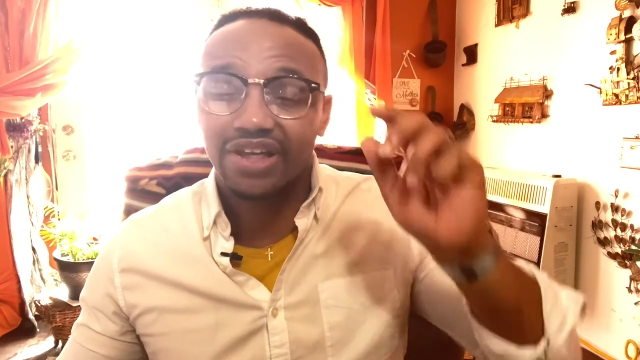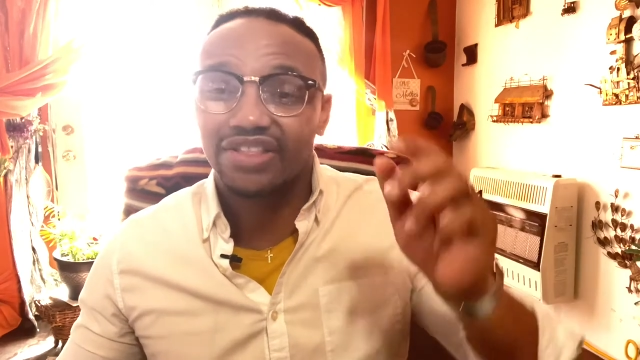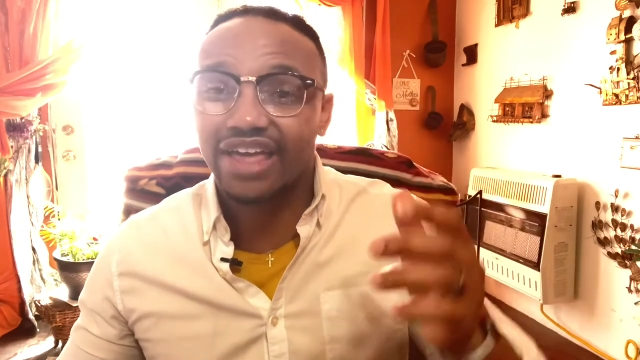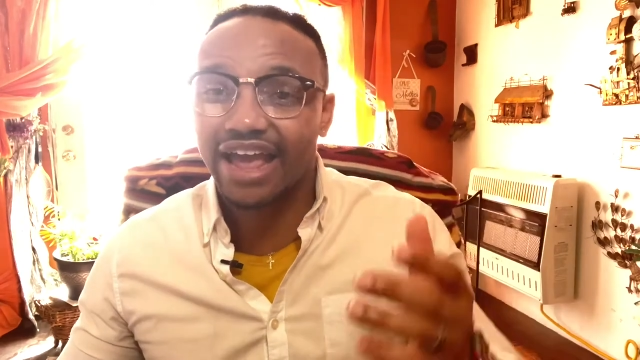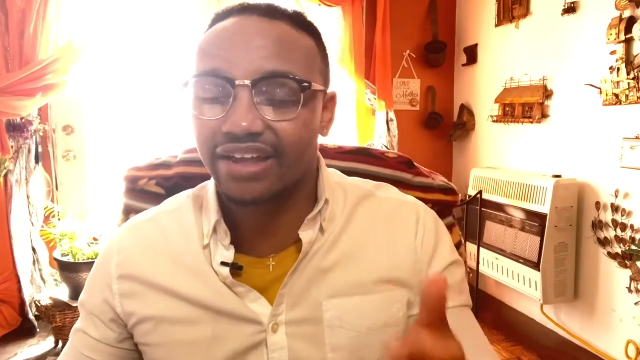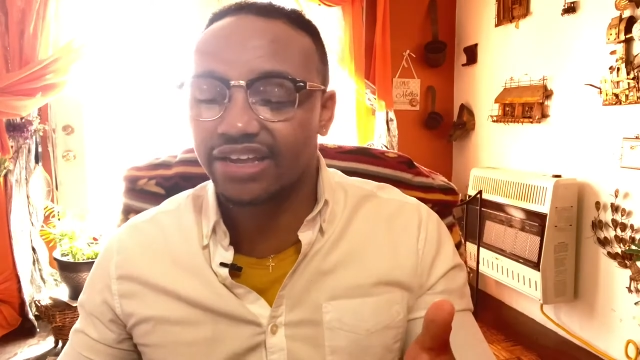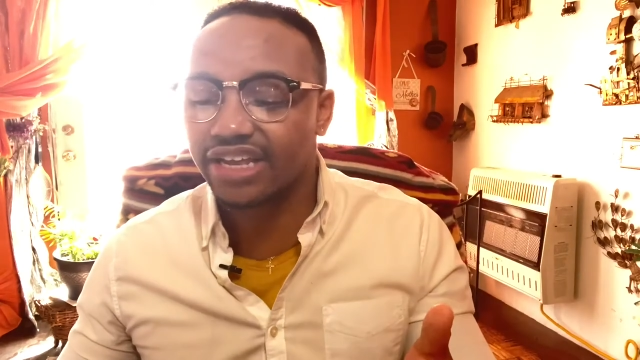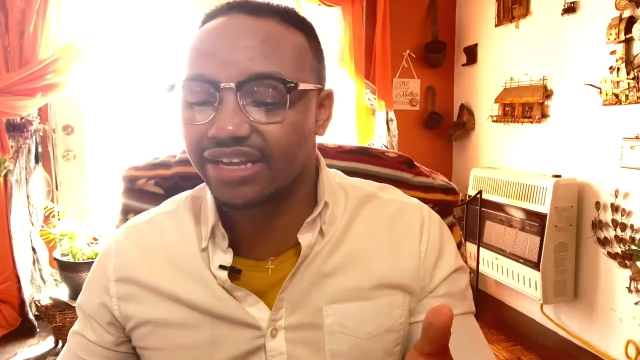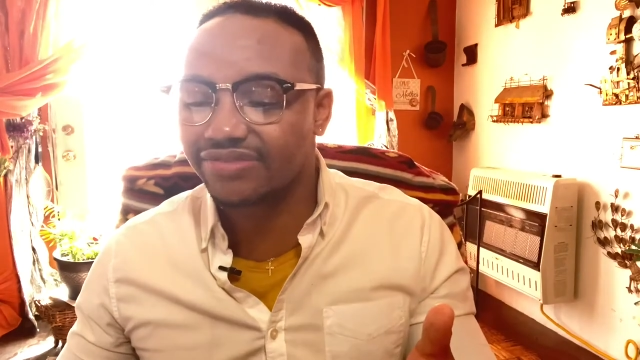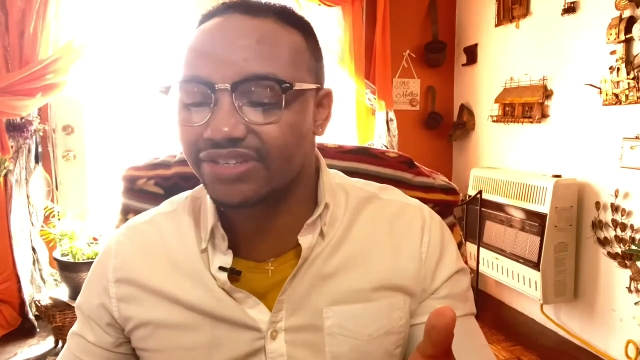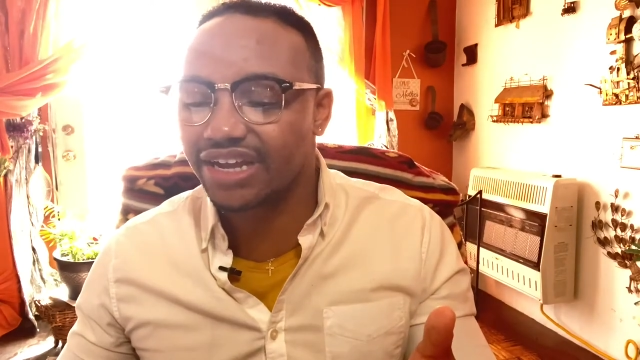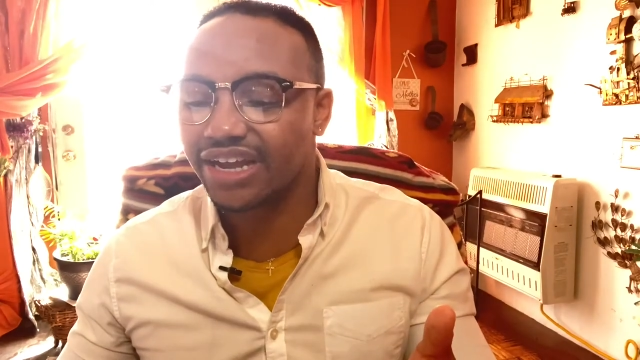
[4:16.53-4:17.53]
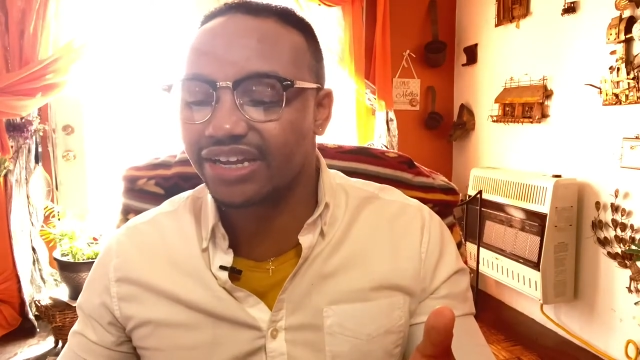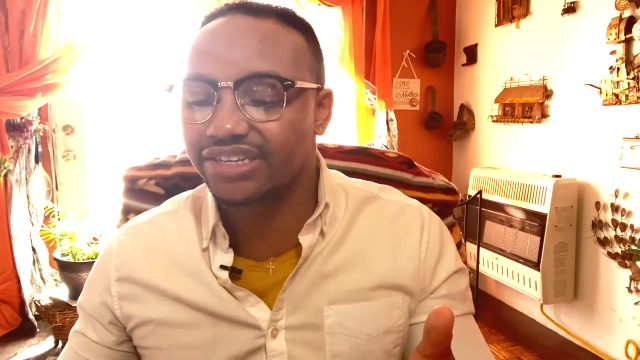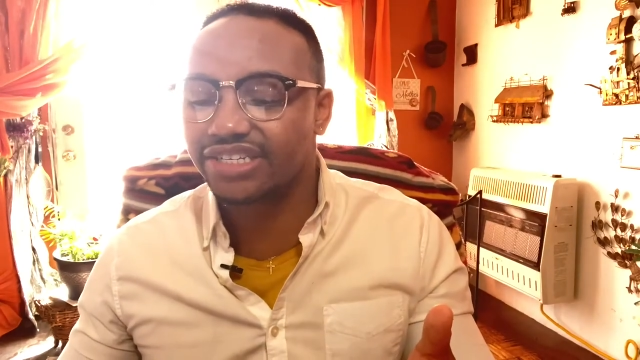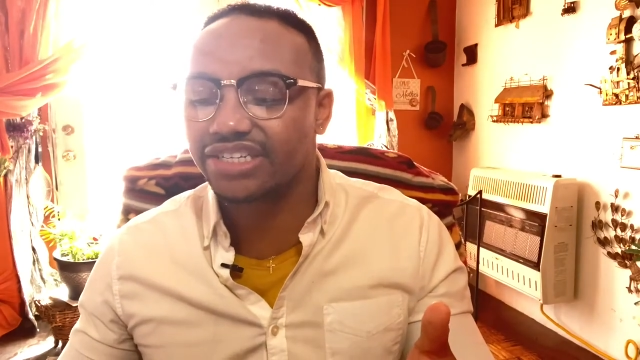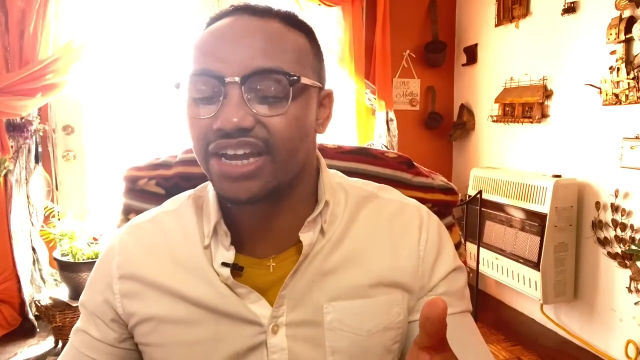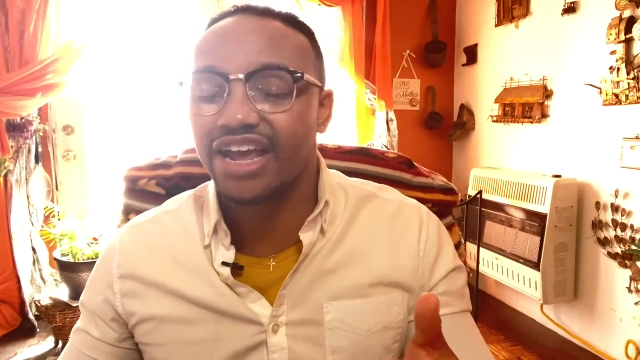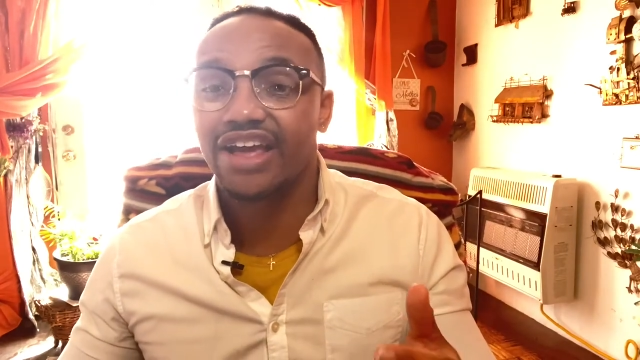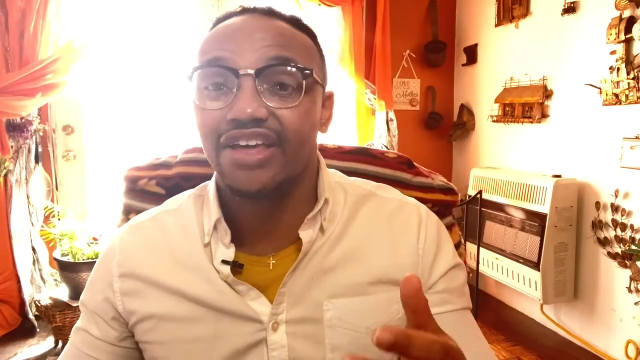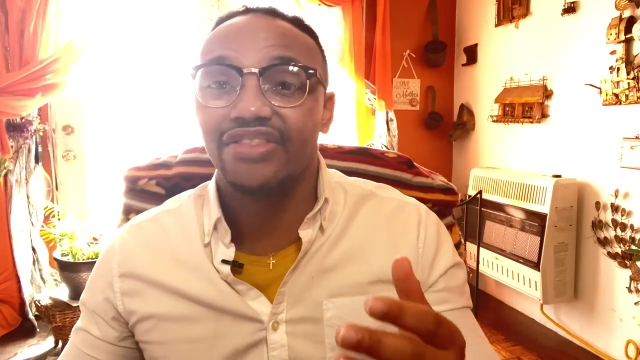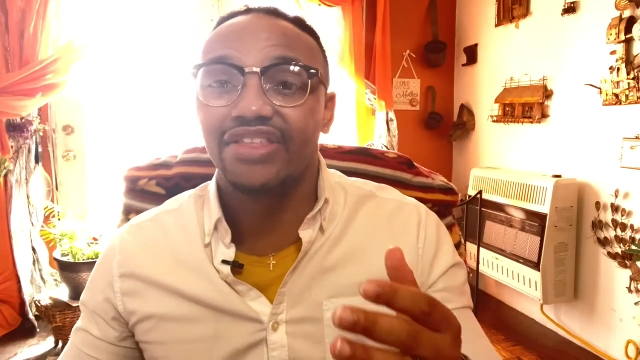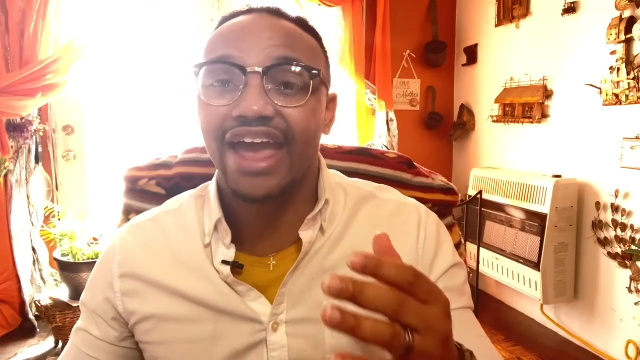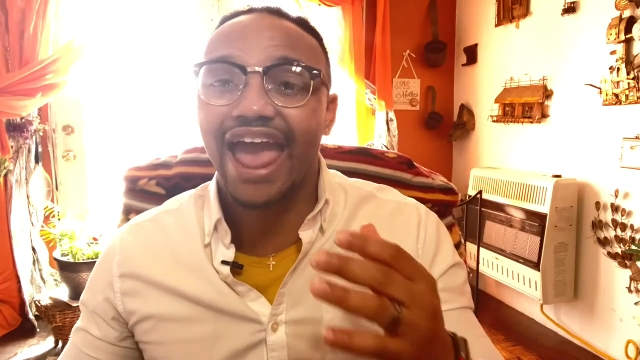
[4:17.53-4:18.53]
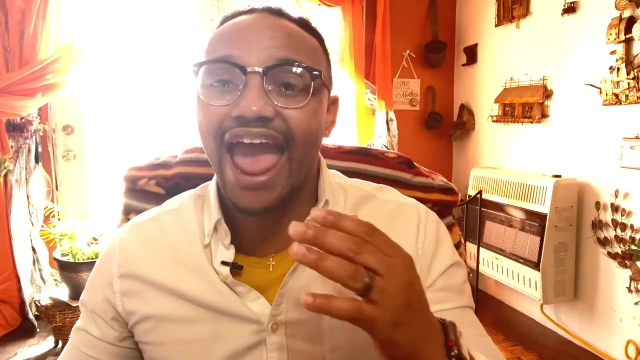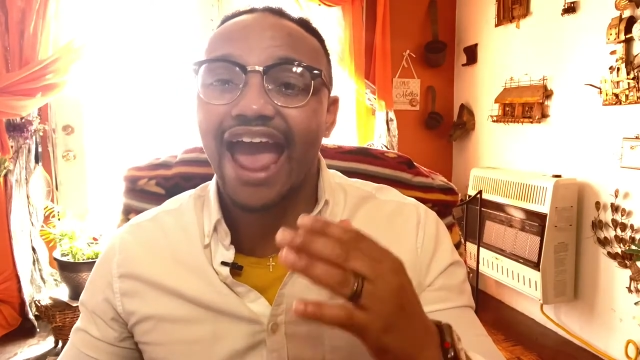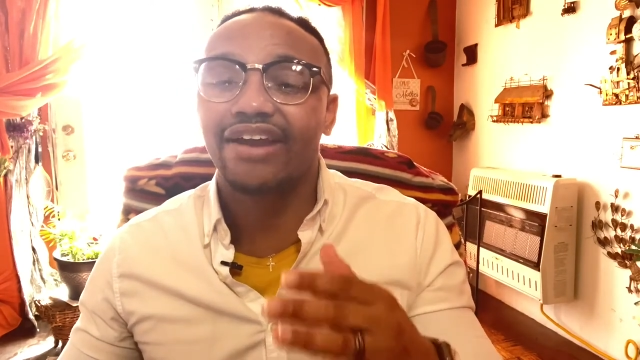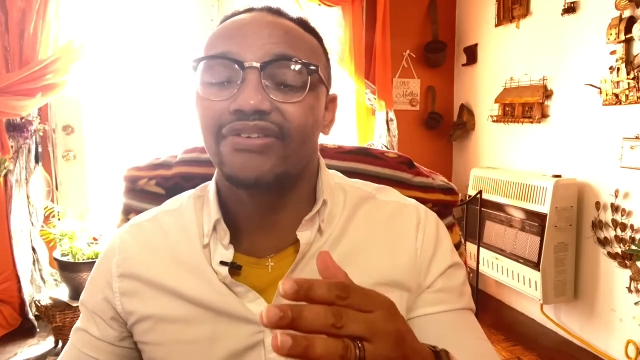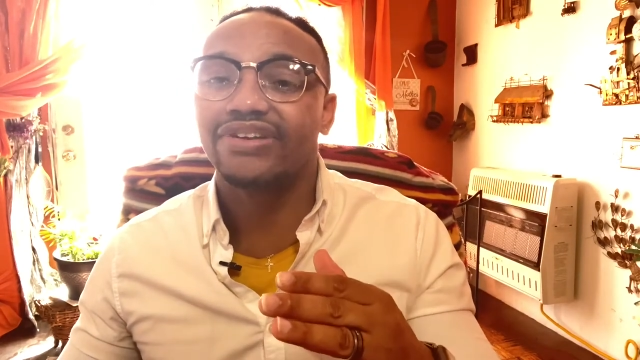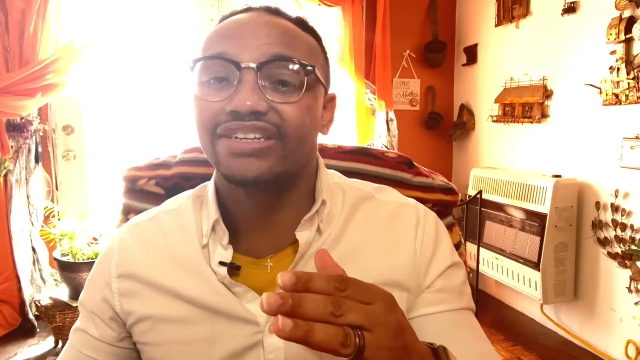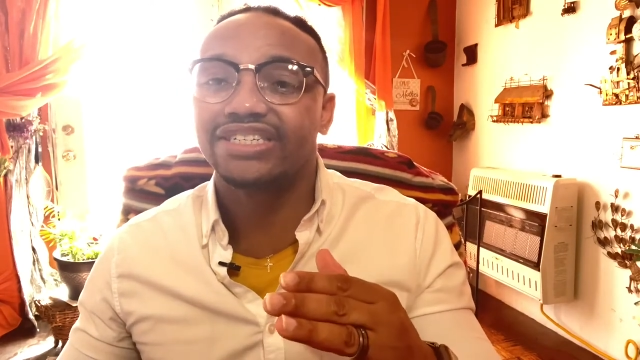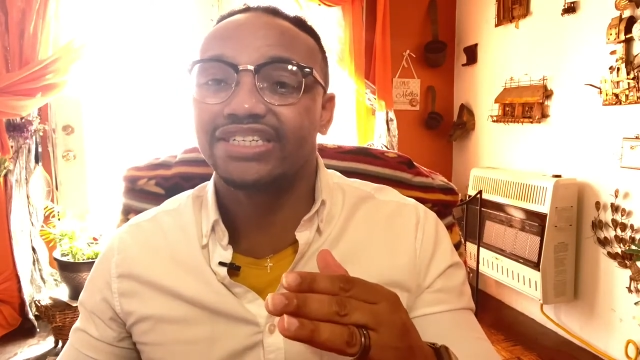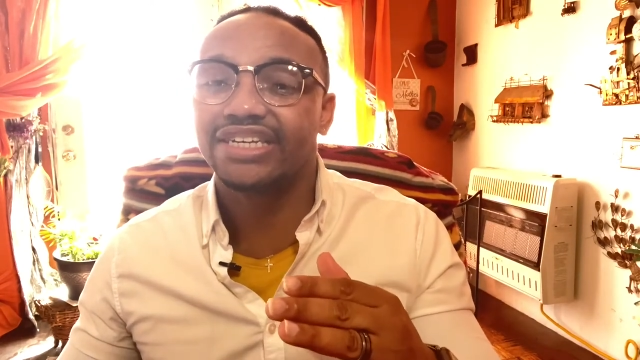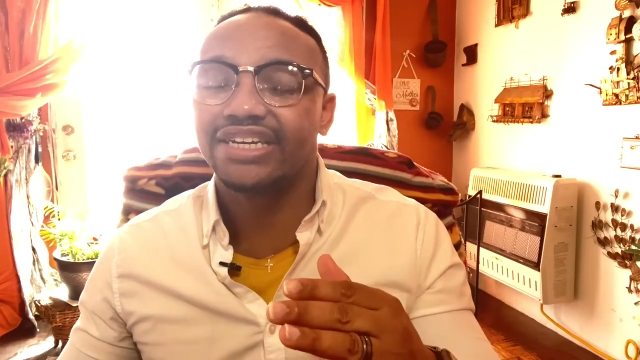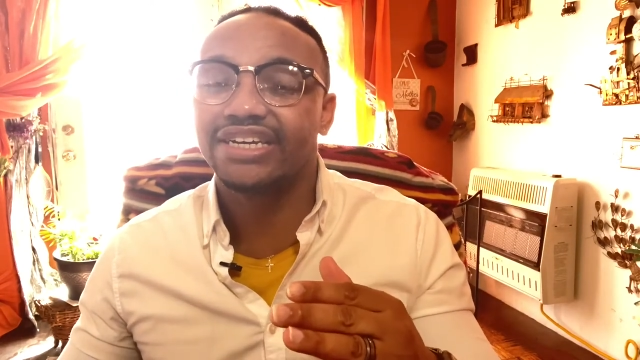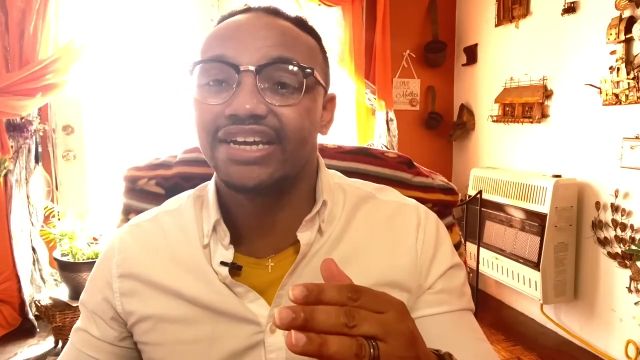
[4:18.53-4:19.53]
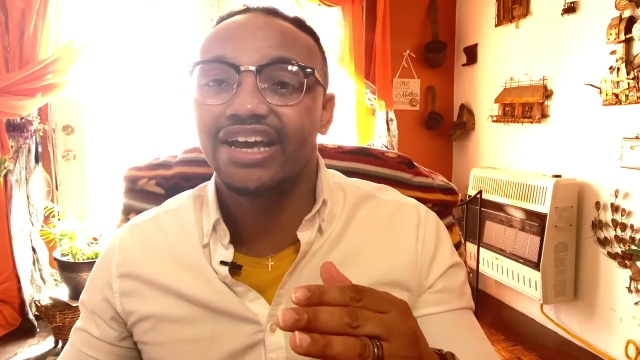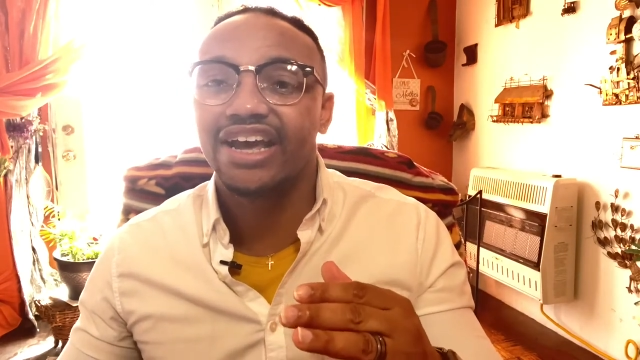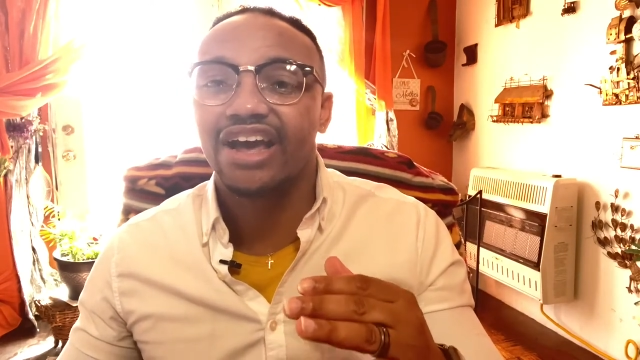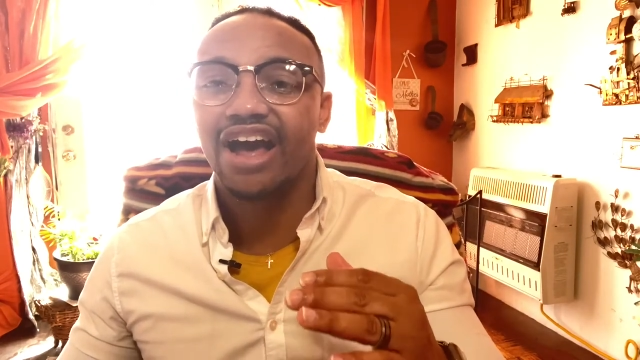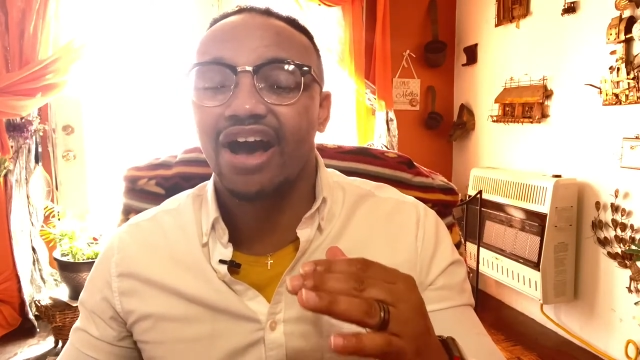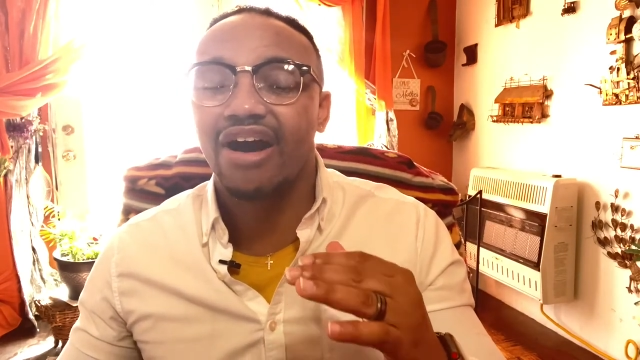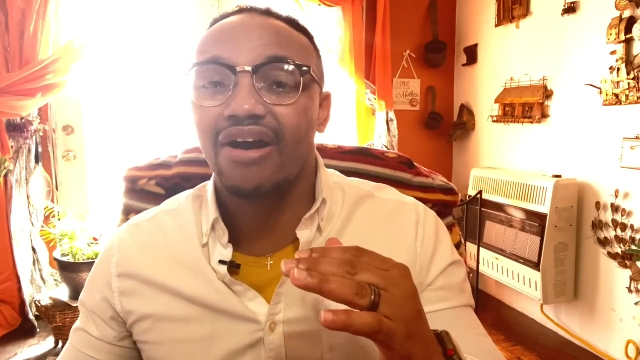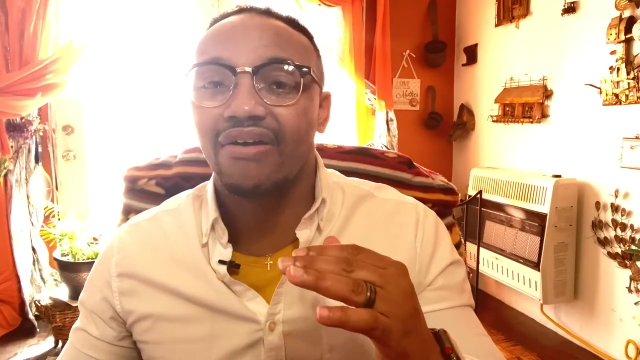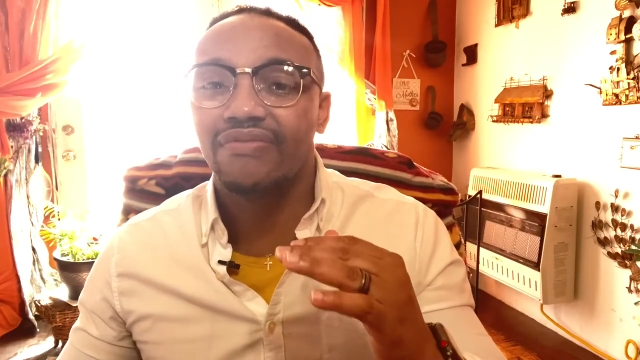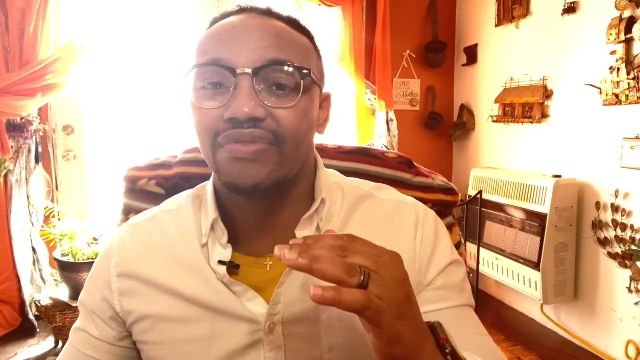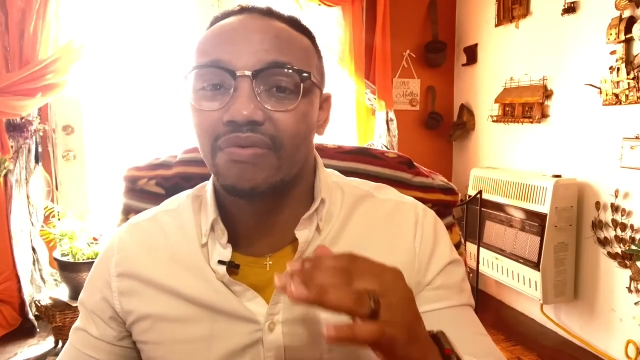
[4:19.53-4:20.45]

That gives us the accuracy of the